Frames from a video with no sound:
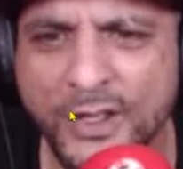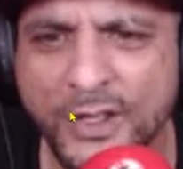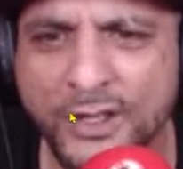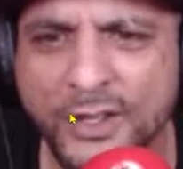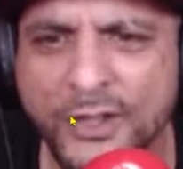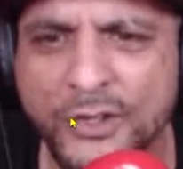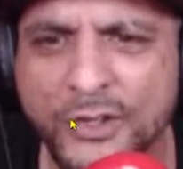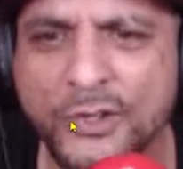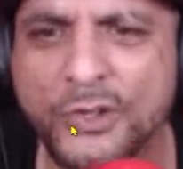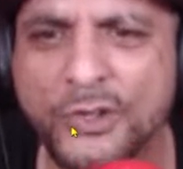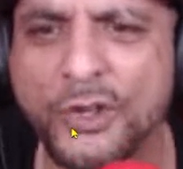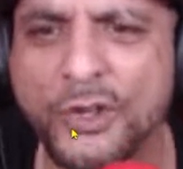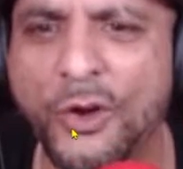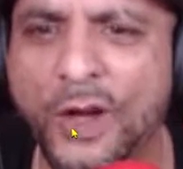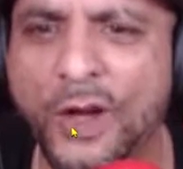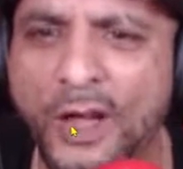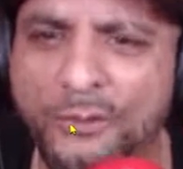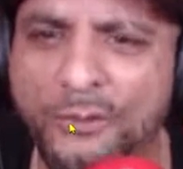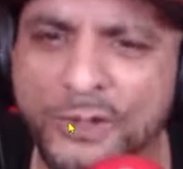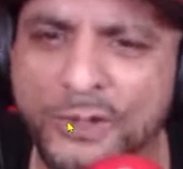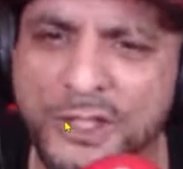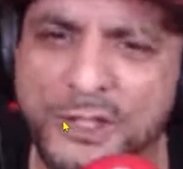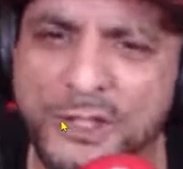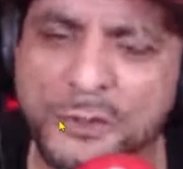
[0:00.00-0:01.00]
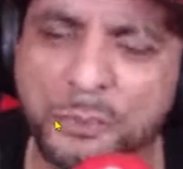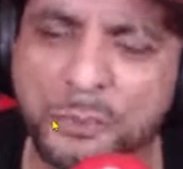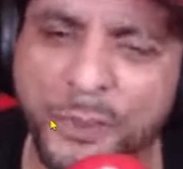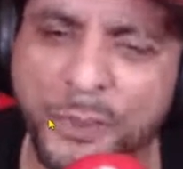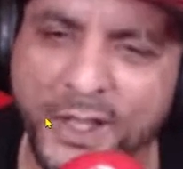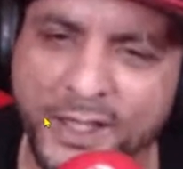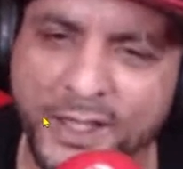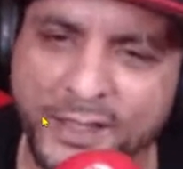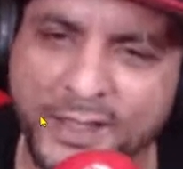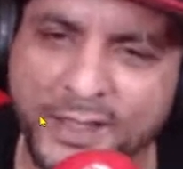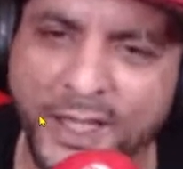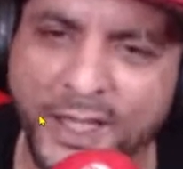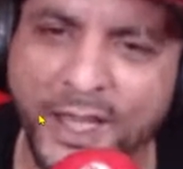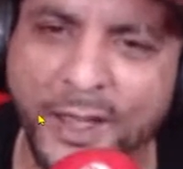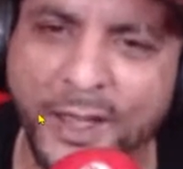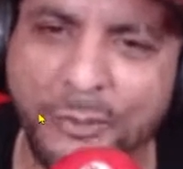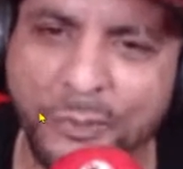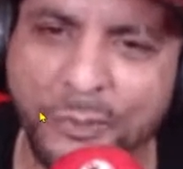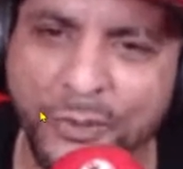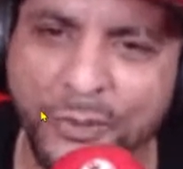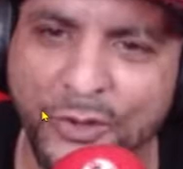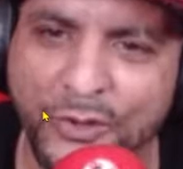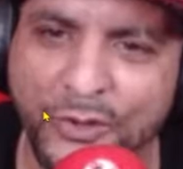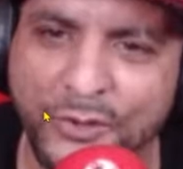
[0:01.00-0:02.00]
Yo, I respect that,
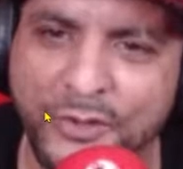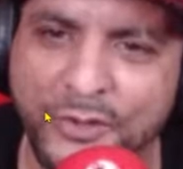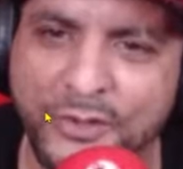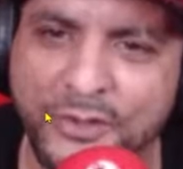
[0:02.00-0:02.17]
bro.